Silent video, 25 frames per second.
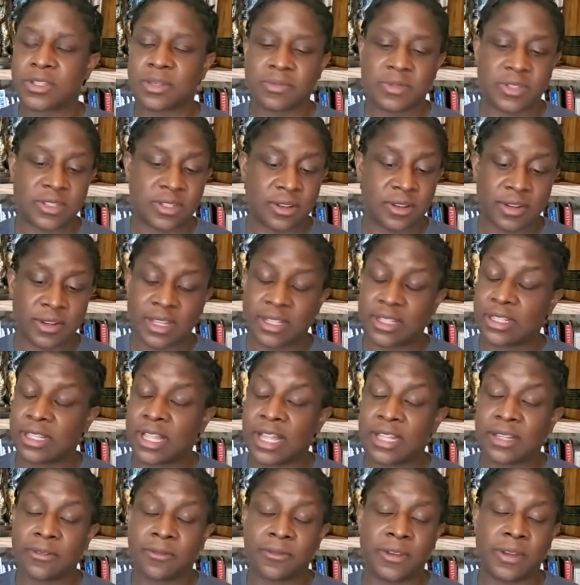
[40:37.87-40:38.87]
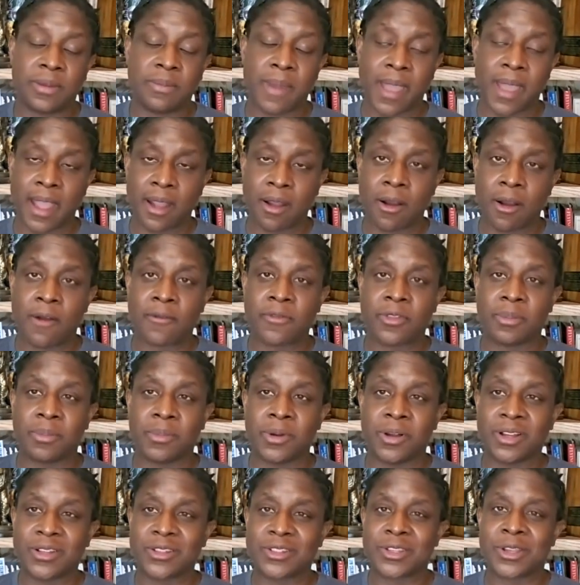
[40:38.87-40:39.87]
I'm still getting a lot of feedback off the
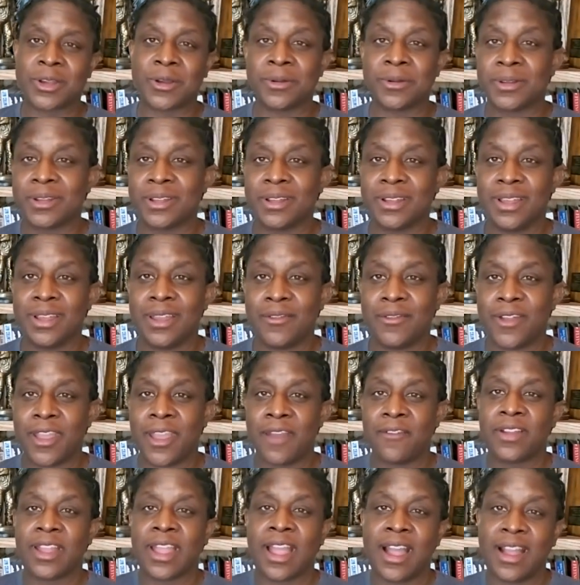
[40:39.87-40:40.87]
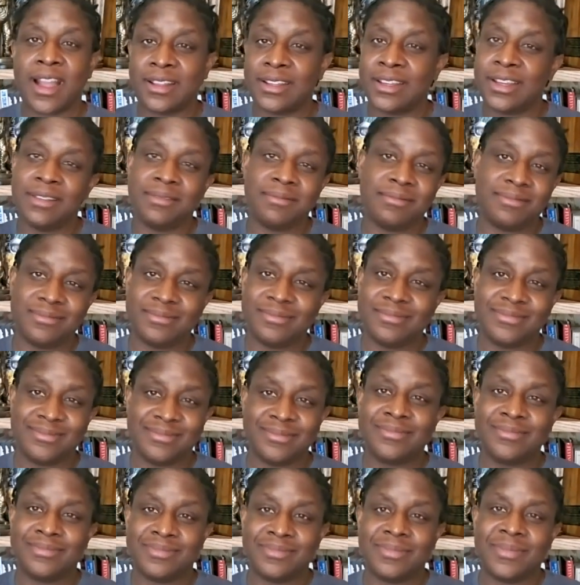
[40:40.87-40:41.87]
book. So if you haven't gotten it,
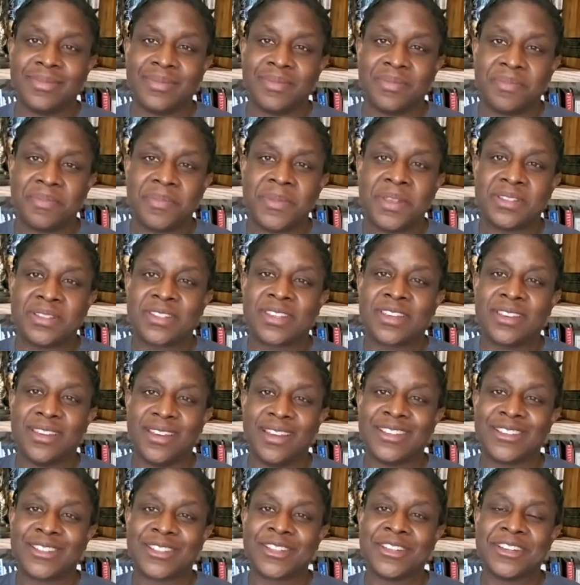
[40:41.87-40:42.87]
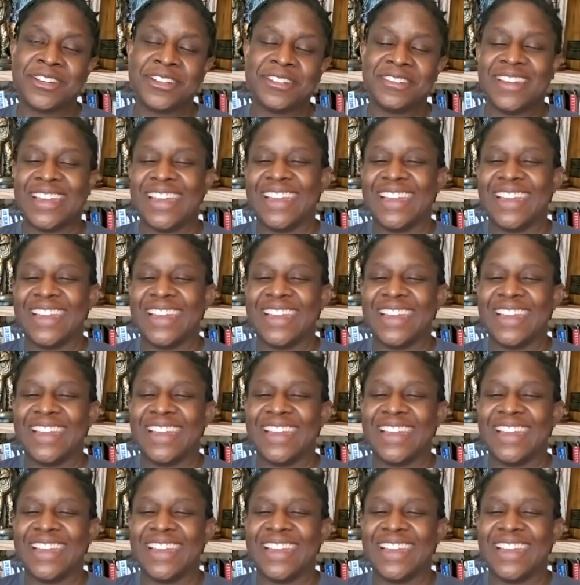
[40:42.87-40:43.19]
it's it's good.